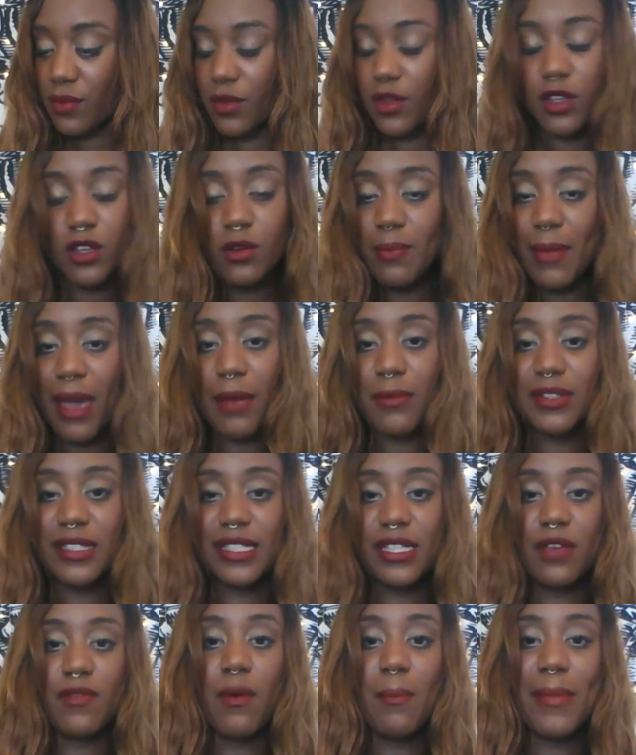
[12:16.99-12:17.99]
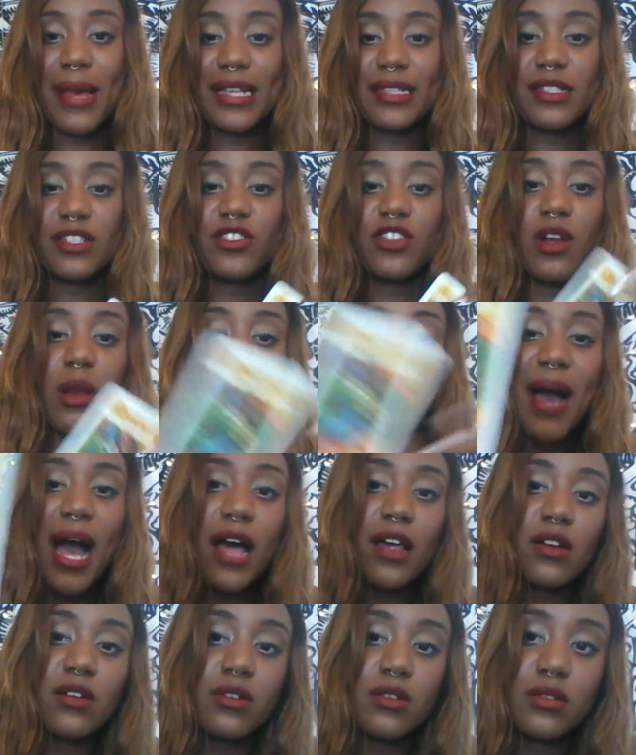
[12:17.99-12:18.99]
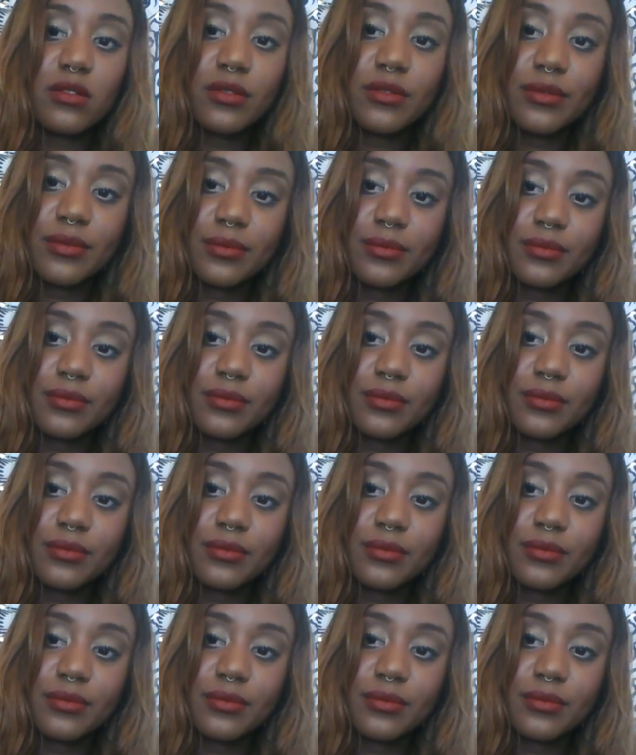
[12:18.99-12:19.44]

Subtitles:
You may receive a message in a bottle.